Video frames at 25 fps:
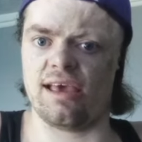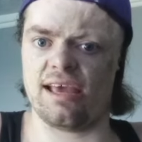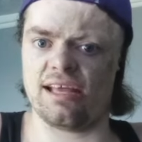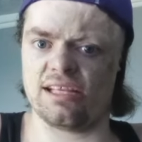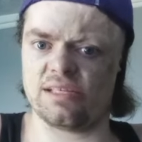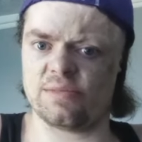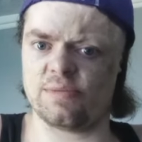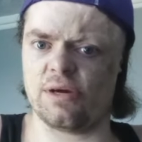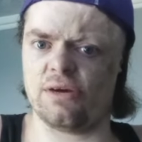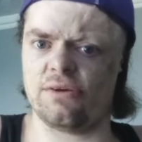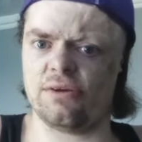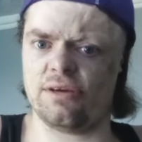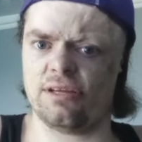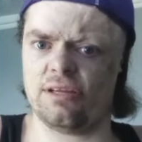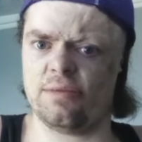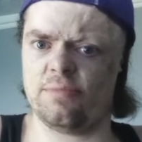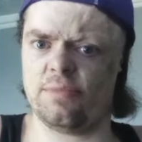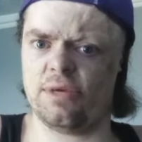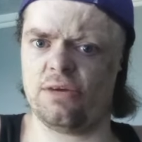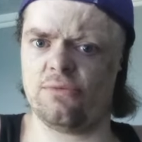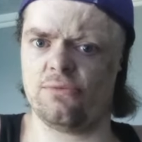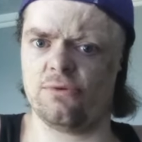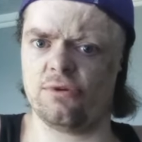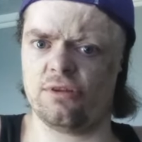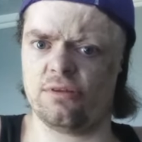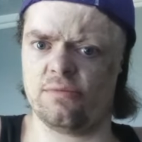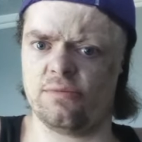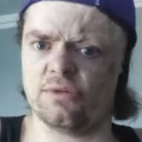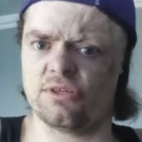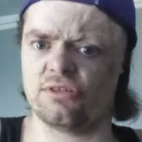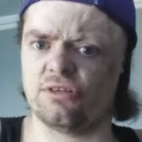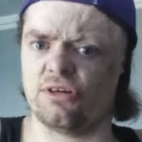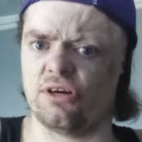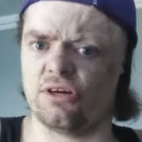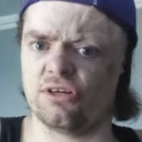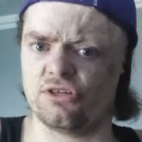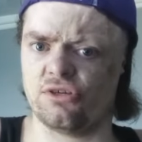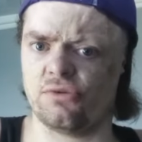And it's probably going to be one of the
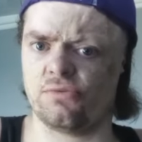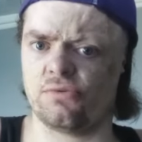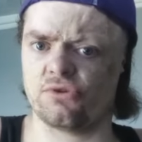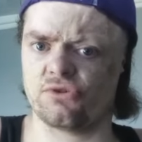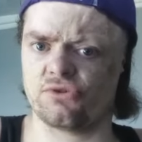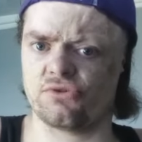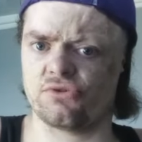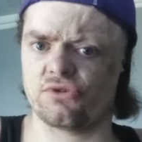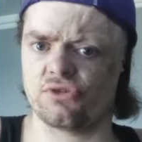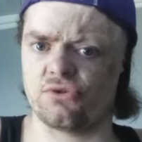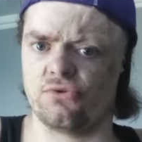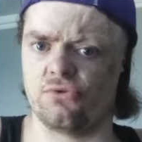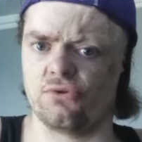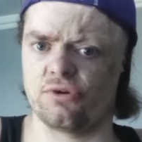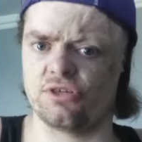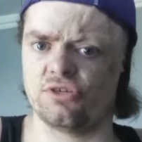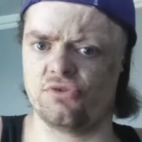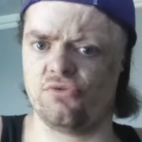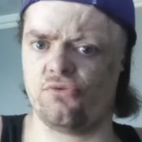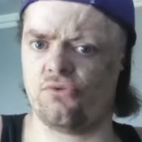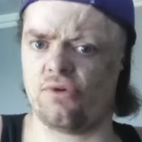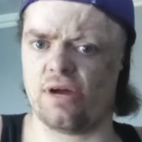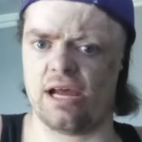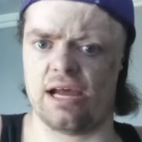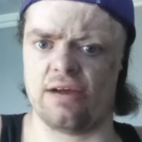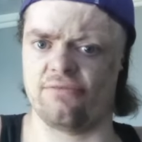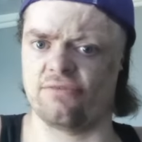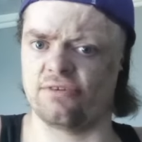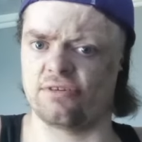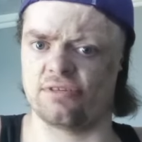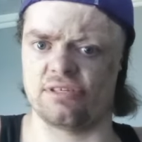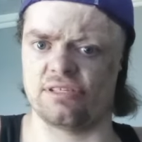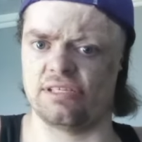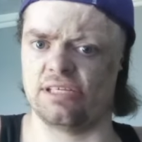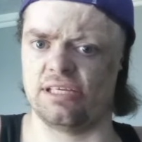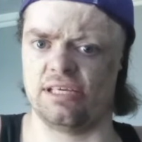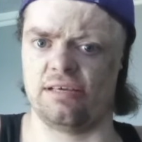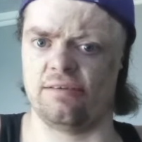most controversial scores you will ever
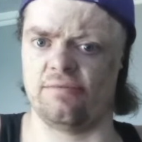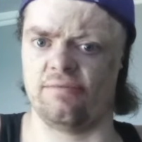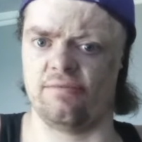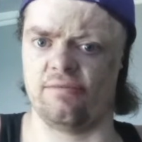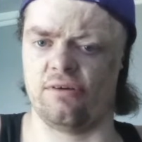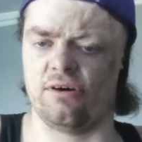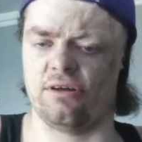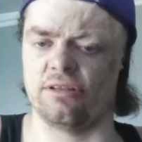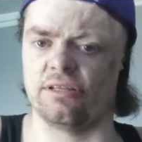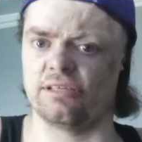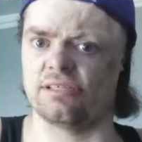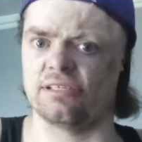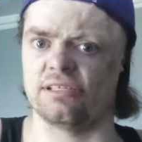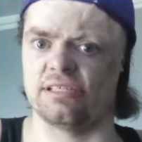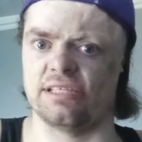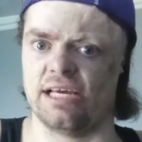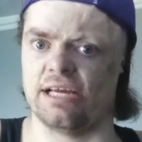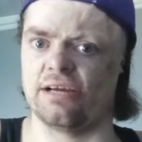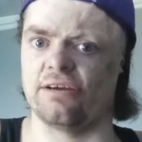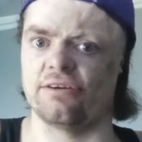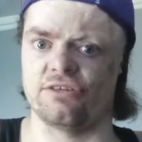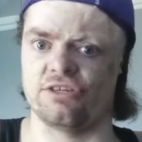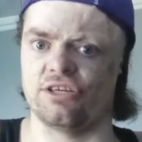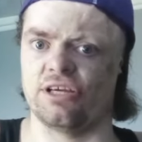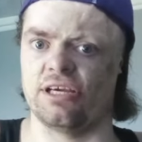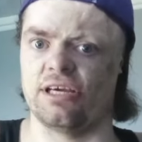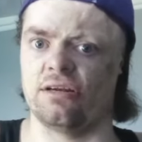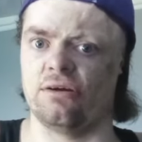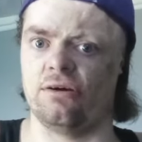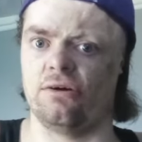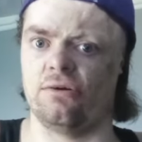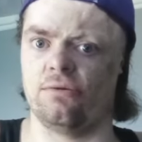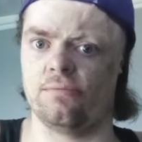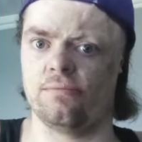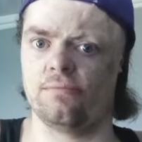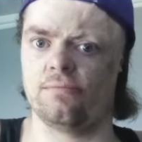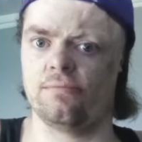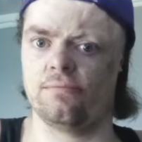see on this entire
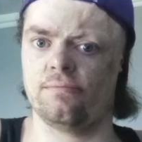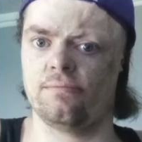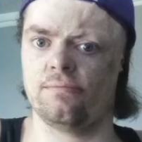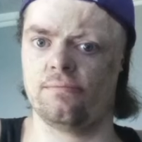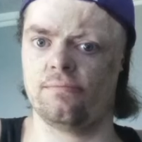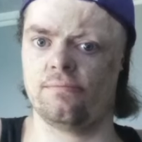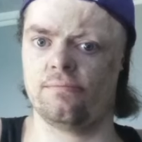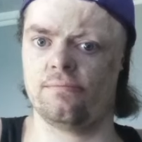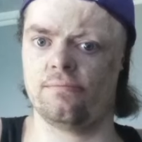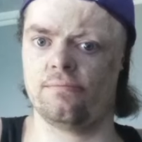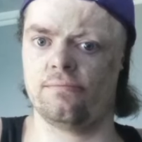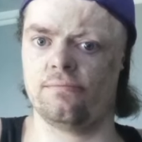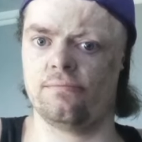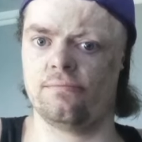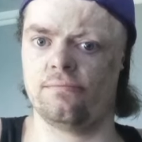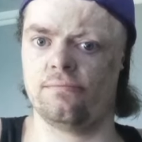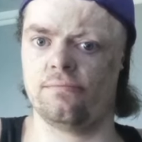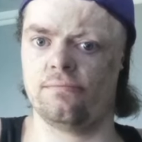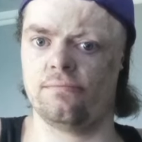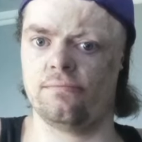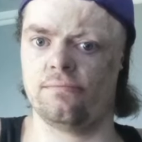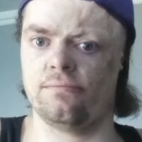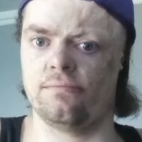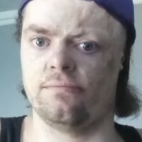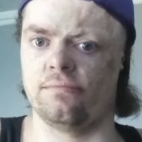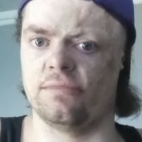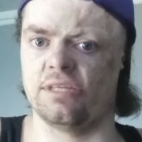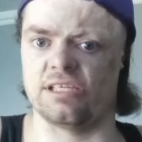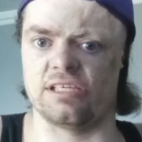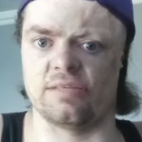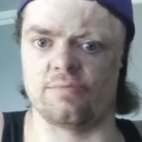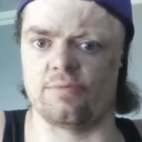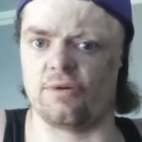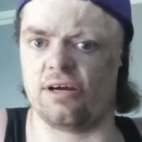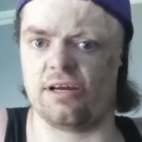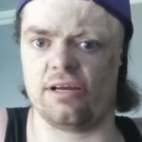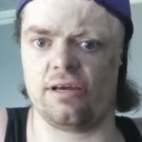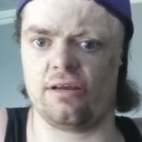channel.
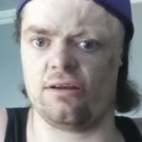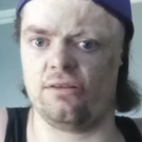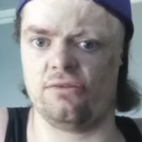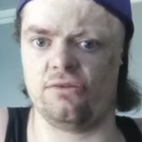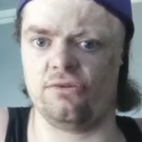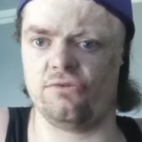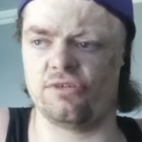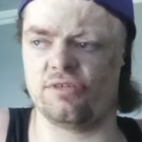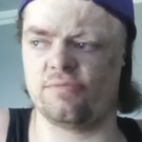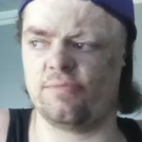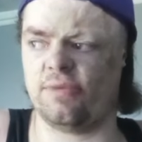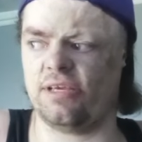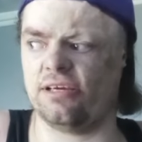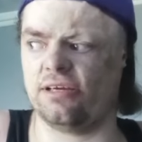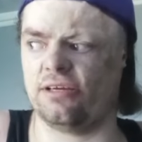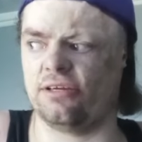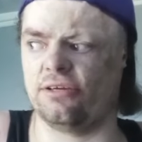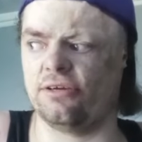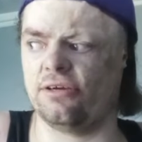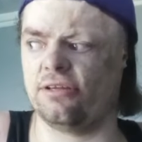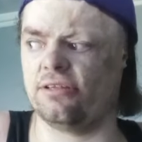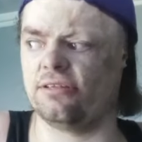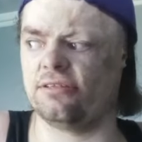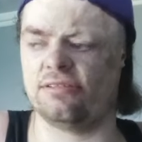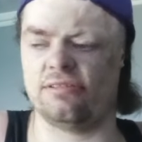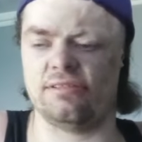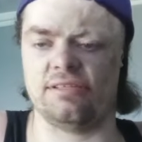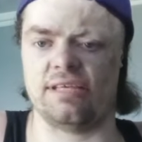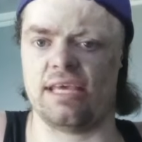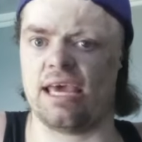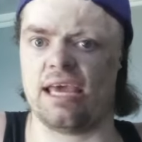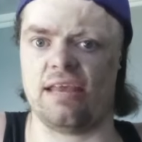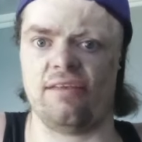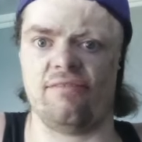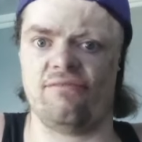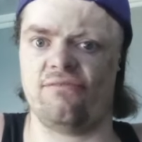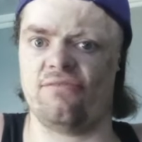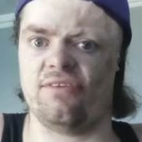This is probably going to lose me a good
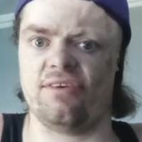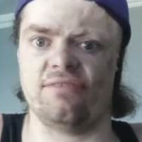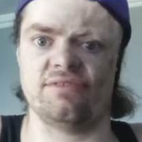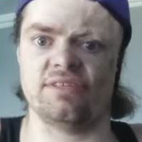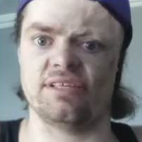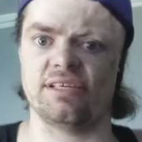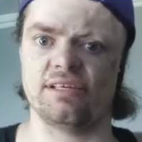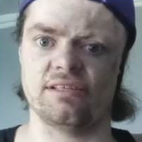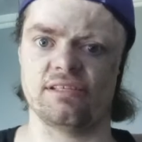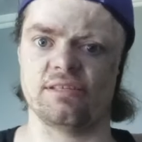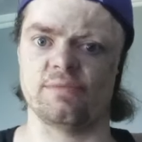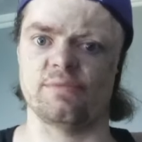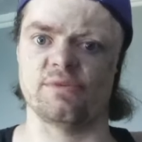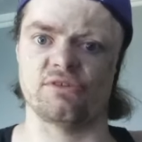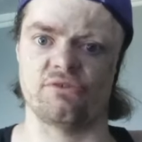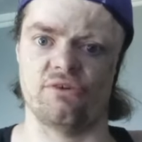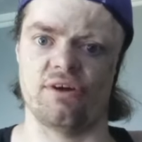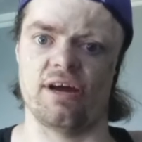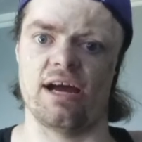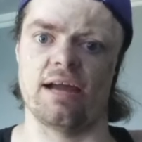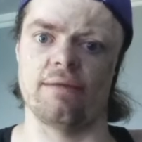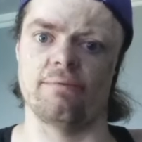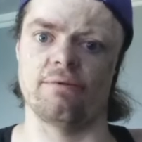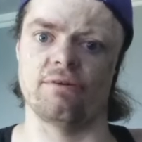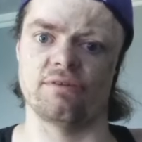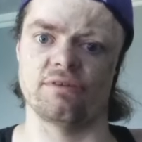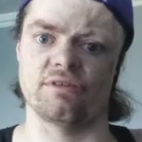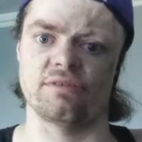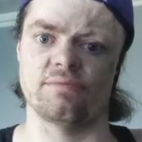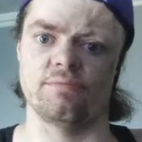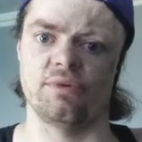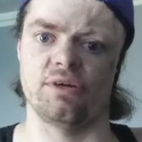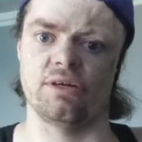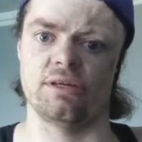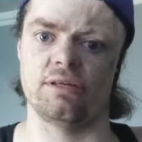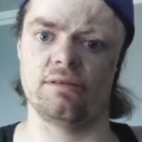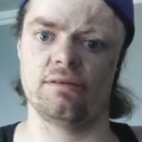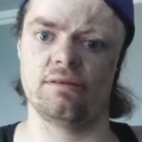10, 15 subscribers,
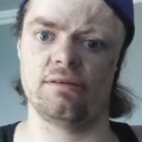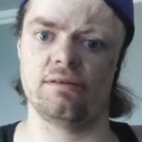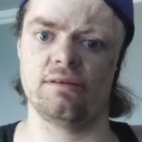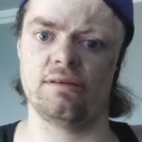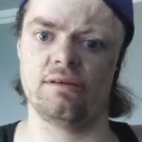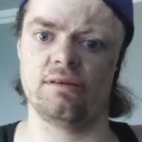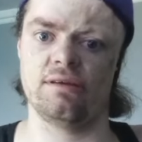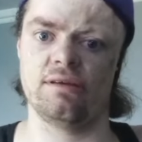but